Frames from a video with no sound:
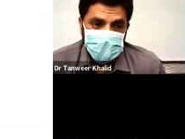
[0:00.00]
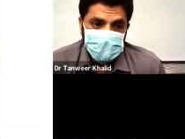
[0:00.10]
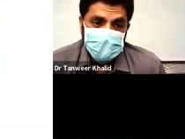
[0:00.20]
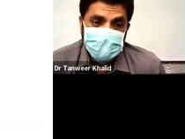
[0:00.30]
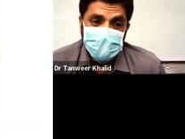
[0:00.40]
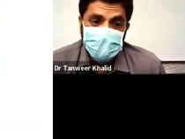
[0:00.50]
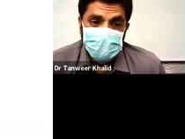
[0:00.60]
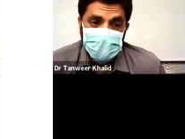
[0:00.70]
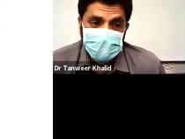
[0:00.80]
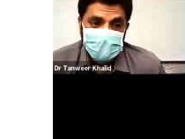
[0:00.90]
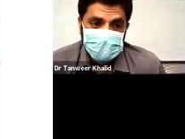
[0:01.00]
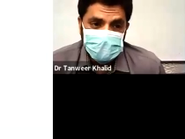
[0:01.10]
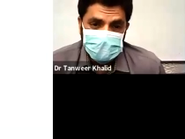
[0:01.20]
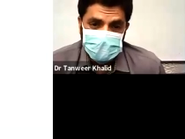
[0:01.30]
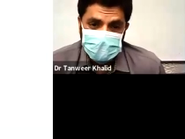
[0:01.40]
Basically, what we do
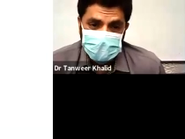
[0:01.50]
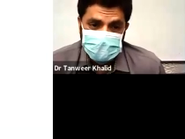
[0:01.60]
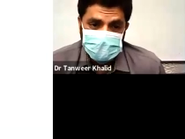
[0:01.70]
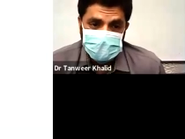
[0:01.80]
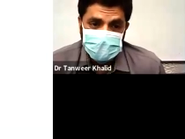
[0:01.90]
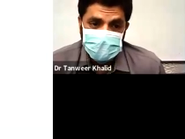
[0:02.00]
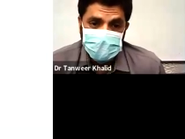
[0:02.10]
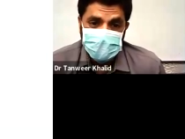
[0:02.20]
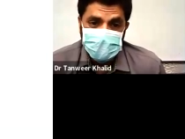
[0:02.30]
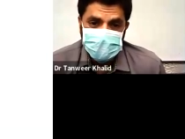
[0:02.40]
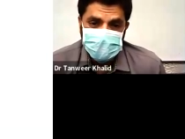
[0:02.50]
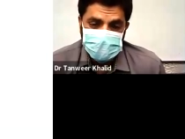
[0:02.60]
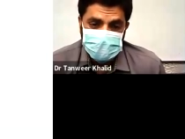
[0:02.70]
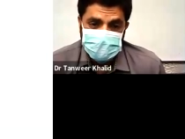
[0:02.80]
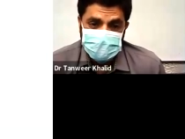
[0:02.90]
in the translunar
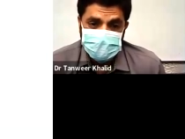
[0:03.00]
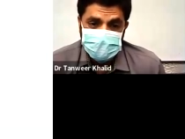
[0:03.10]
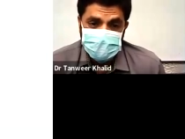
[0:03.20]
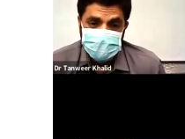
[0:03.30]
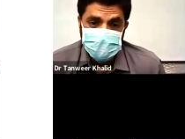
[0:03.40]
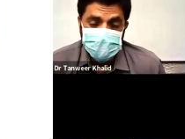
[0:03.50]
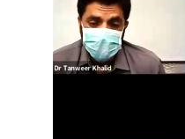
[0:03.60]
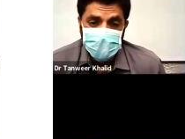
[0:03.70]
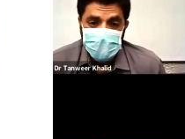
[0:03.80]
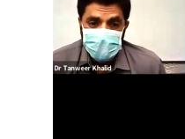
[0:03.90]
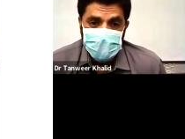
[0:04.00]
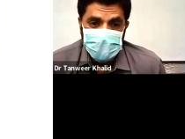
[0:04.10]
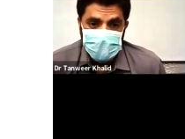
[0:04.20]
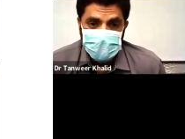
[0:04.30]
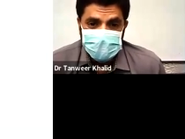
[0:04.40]
portosystemic shunt,
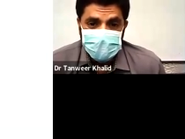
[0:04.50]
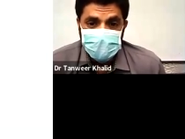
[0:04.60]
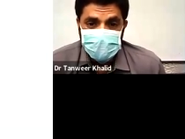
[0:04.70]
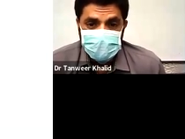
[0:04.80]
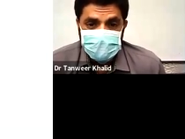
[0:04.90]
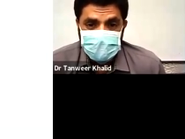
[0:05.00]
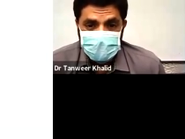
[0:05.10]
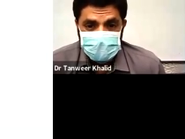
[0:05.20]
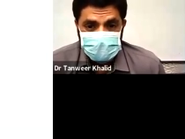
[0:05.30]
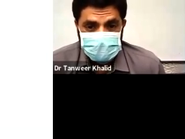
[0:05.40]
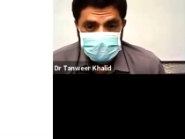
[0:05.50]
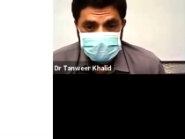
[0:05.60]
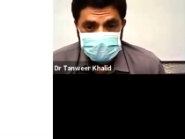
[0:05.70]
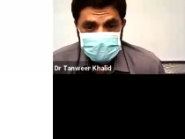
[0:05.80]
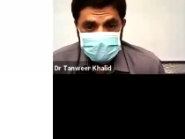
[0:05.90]
we use an
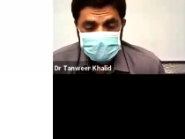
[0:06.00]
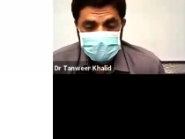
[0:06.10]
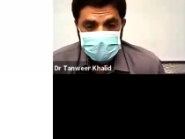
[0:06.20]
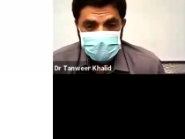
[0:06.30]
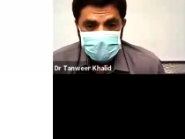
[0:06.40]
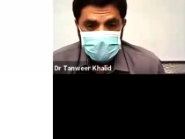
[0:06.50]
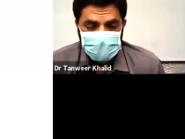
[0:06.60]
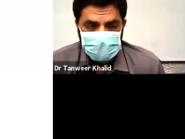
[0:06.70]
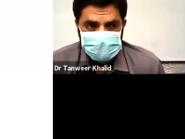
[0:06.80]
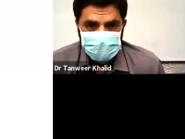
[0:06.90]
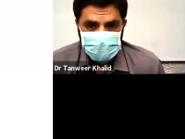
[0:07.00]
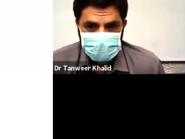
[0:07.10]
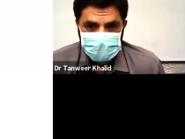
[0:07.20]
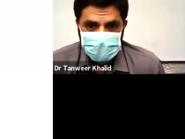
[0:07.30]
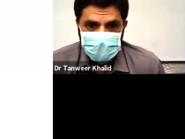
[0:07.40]
anastomosis between the
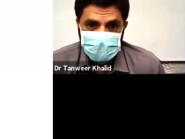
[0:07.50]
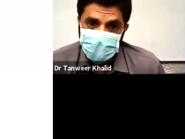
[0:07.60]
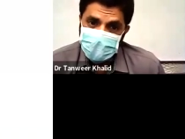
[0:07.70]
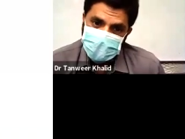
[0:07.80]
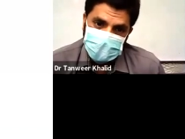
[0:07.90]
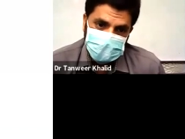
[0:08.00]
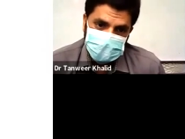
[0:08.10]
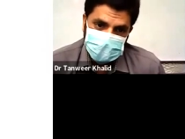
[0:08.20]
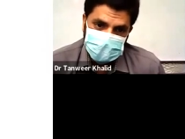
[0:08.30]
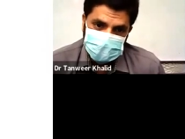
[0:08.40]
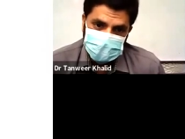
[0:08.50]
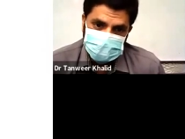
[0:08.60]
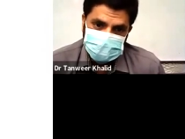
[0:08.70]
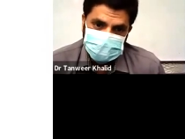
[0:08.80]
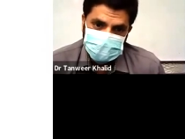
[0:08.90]
portal vein and the hepatic vein.
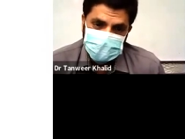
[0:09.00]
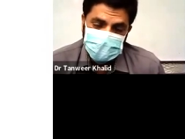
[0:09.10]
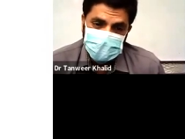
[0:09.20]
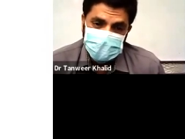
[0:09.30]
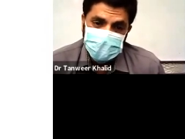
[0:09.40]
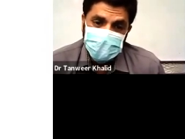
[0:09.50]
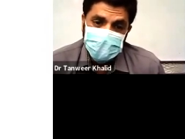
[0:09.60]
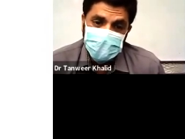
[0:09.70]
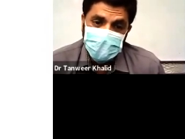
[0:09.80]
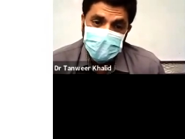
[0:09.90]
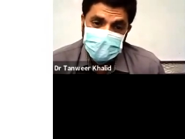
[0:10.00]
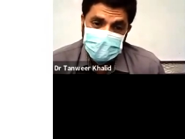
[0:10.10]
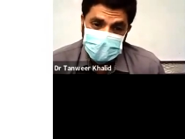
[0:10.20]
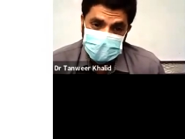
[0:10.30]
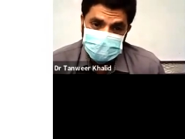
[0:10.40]
Basically, we communicate a
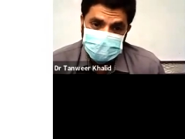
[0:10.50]
channel.